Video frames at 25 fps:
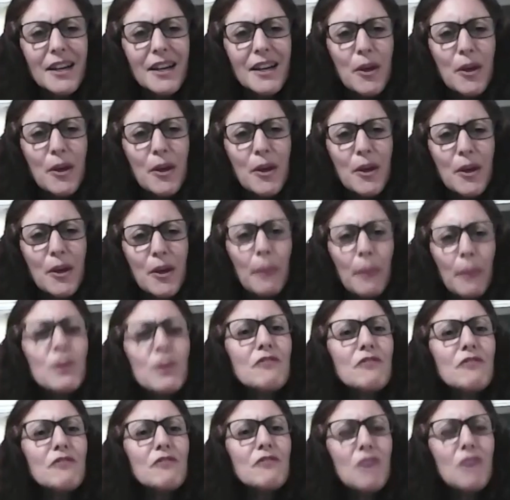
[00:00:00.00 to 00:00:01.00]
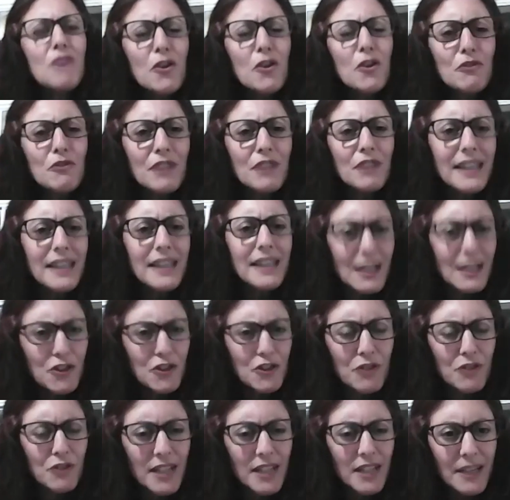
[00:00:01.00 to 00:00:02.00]
we evolve
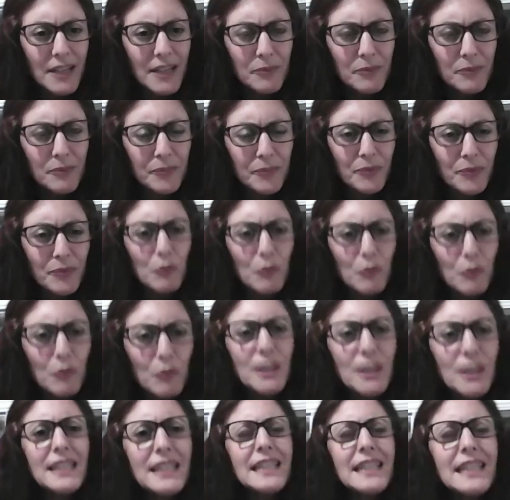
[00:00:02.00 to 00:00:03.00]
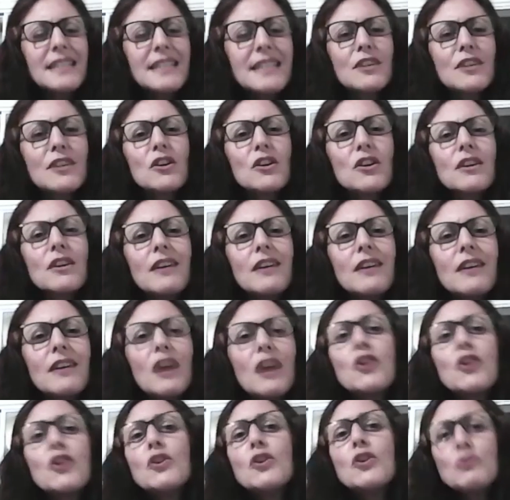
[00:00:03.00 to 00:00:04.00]
naturally. We need a
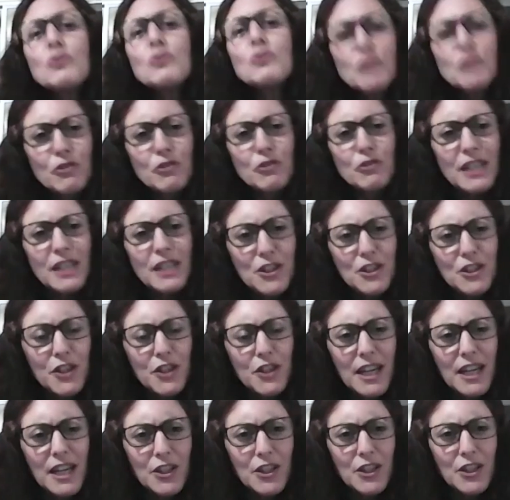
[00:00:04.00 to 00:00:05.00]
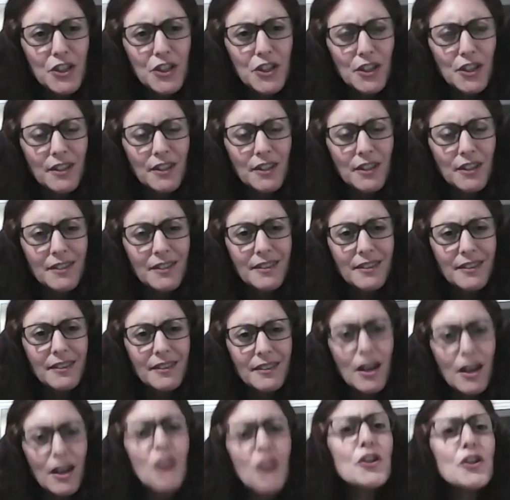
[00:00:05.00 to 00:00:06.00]
cultural education,
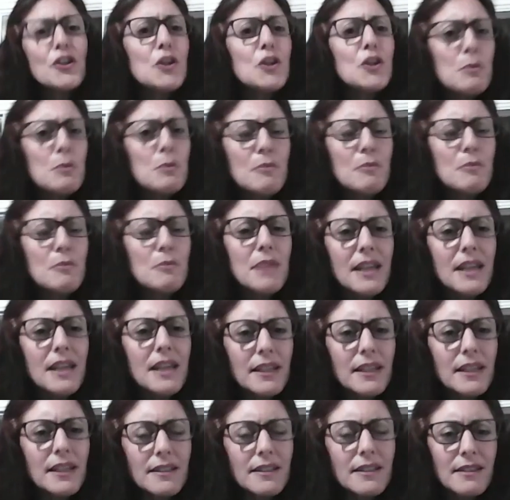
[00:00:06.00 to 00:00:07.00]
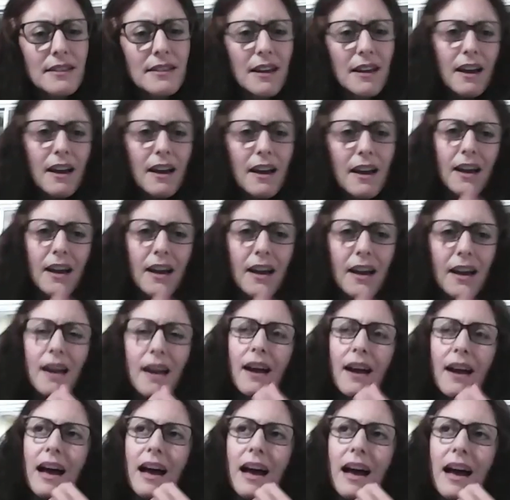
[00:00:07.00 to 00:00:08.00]
other human beings. And
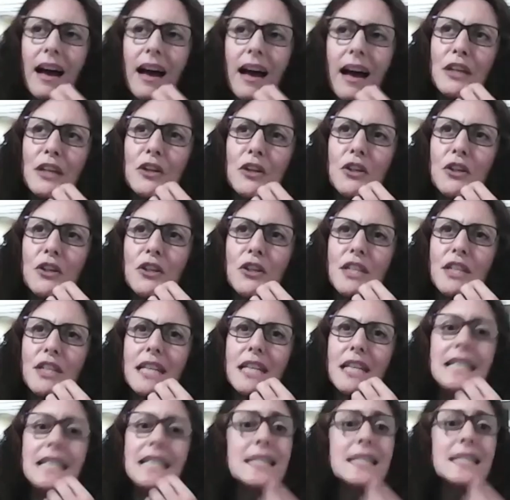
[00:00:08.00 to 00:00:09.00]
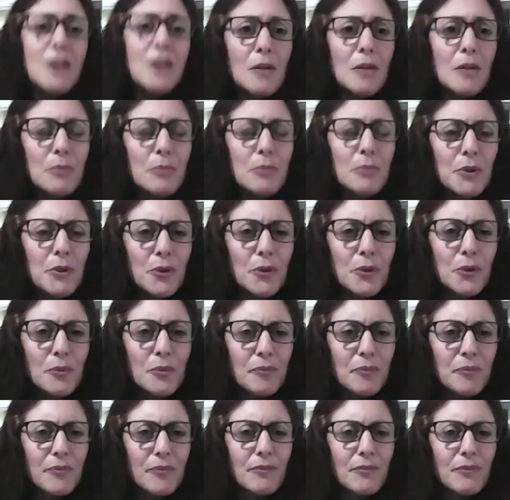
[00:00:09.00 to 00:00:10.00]
a good example
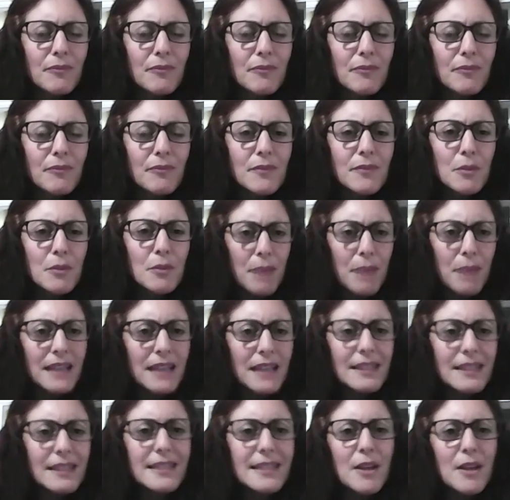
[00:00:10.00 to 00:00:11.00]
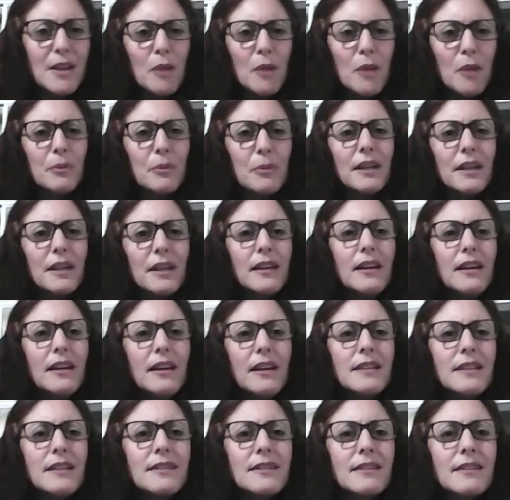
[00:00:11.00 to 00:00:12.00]
to back this up
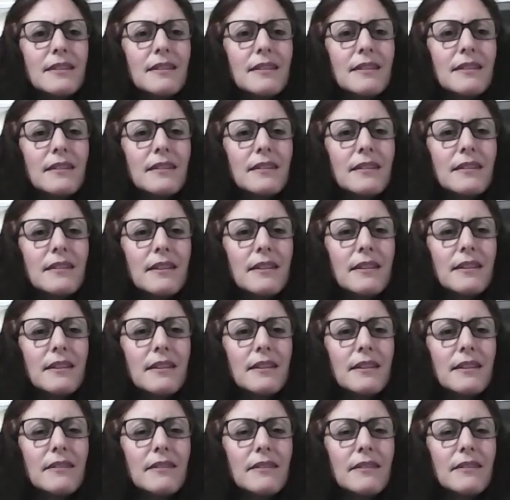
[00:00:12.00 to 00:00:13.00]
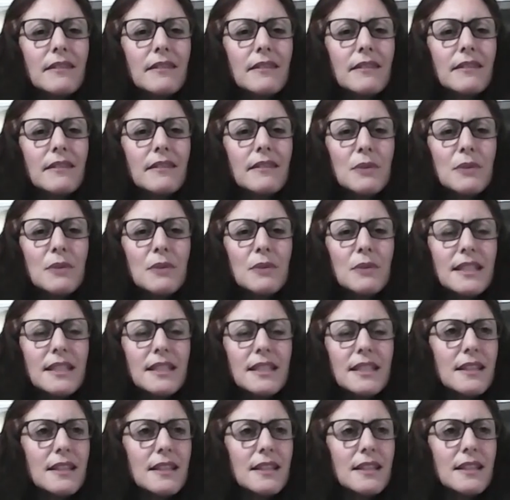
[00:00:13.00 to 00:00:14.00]
is there was this
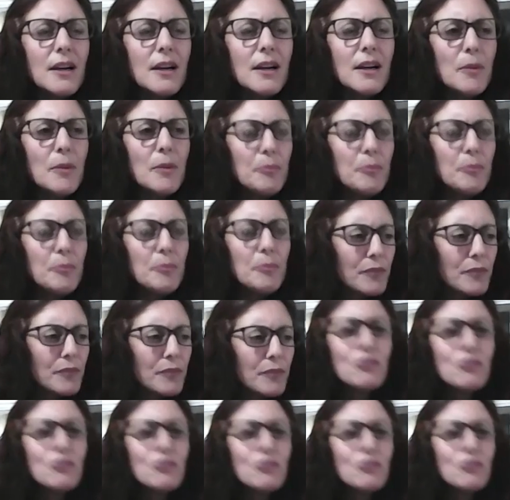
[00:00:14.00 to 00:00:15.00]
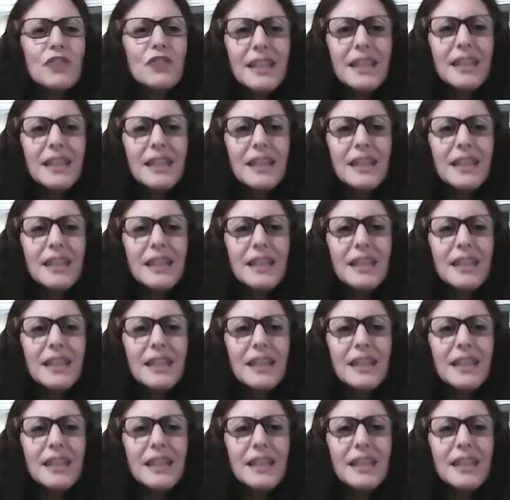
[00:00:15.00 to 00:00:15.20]
Rodriguez,